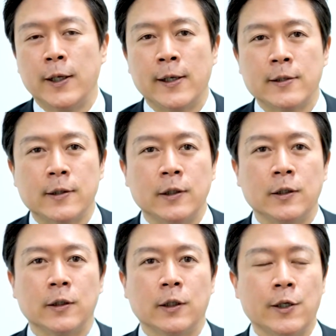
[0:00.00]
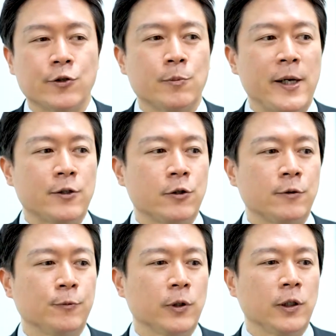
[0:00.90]
as the uh, concertmaster
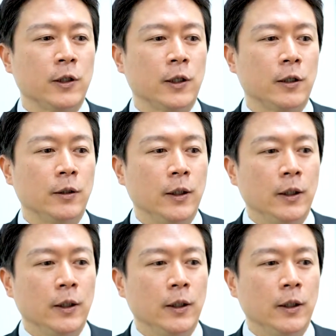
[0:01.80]
for the uh,